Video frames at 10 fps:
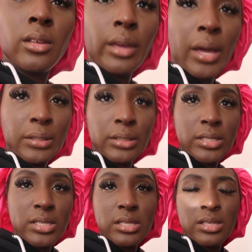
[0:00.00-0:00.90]
Yeah,
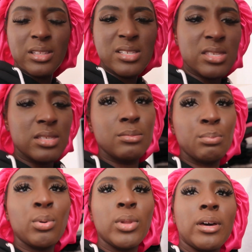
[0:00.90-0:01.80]
let's
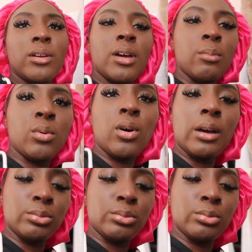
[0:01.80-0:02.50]
pull out a couple